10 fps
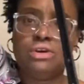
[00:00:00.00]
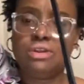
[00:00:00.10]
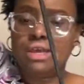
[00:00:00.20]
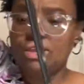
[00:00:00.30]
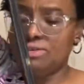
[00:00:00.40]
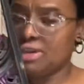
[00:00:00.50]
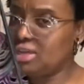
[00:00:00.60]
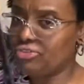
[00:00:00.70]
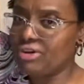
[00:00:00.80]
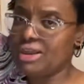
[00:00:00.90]
now you
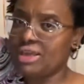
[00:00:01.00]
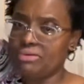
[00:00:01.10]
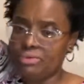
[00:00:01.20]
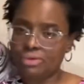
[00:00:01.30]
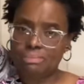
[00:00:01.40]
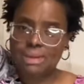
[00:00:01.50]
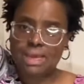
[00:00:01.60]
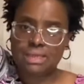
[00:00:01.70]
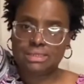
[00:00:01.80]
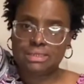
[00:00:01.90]
can't try that with a
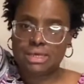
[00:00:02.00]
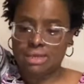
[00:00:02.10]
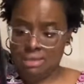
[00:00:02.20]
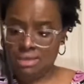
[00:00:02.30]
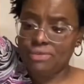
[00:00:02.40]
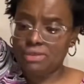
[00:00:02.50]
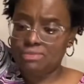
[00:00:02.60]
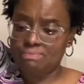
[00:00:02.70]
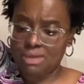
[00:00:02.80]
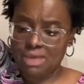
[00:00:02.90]
bag today this
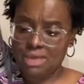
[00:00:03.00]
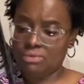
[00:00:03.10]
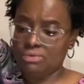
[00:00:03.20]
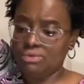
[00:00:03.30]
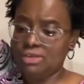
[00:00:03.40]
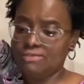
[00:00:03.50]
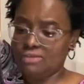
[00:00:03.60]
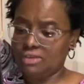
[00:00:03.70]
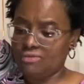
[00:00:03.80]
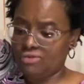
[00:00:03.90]
bag will
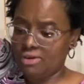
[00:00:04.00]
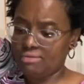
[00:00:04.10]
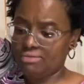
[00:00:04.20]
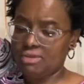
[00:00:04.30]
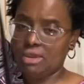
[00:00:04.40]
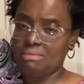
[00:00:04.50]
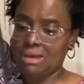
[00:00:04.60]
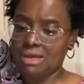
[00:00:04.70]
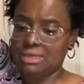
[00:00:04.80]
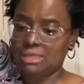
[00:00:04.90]
definitely forever stay in my
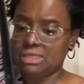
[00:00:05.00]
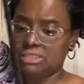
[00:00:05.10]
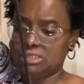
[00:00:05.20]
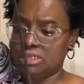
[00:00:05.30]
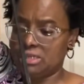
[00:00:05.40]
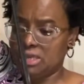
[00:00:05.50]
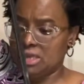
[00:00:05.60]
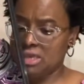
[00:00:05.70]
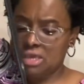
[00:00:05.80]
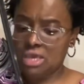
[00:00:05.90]
collection
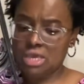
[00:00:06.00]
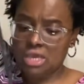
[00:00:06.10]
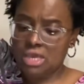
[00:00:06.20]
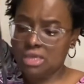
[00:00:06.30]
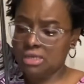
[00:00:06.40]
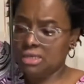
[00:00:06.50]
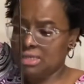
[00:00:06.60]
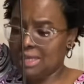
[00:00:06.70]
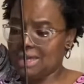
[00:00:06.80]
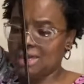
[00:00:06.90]
and
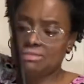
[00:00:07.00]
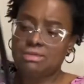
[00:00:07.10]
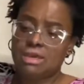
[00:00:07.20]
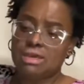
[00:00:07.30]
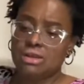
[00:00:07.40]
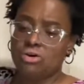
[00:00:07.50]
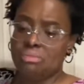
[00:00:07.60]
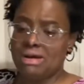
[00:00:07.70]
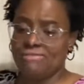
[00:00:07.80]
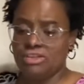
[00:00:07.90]
like i said on
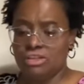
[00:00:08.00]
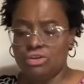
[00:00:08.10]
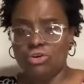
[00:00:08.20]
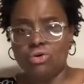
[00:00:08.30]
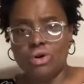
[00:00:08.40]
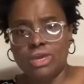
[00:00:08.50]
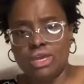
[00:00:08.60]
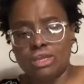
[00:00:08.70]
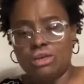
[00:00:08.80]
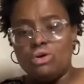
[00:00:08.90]
my video go
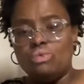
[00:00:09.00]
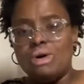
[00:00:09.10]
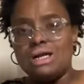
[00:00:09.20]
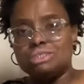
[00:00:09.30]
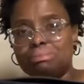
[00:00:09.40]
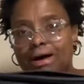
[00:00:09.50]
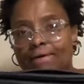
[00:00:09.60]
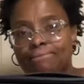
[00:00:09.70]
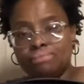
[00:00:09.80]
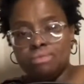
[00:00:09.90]
ahead and go watch my
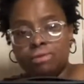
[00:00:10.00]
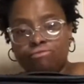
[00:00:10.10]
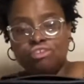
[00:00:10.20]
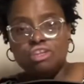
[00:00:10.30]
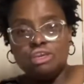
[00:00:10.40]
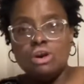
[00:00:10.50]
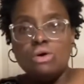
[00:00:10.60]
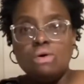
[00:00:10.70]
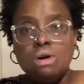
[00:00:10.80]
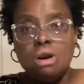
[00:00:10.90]

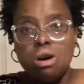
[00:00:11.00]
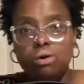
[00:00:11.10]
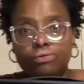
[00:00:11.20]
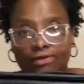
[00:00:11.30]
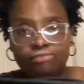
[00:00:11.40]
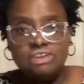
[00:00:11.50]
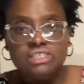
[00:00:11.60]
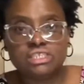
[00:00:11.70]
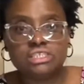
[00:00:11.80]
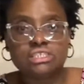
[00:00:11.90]
video on the
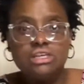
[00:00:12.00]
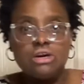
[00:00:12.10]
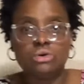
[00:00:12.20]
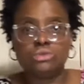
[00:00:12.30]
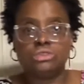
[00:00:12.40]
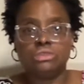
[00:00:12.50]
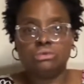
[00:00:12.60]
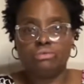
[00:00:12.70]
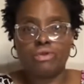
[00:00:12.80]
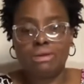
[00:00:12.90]
vintage Coach
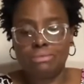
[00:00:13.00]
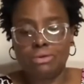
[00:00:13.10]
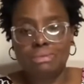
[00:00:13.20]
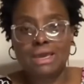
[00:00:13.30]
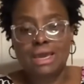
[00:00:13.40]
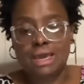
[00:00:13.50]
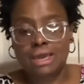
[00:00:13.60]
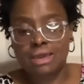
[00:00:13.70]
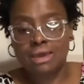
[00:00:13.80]
Rambler bag.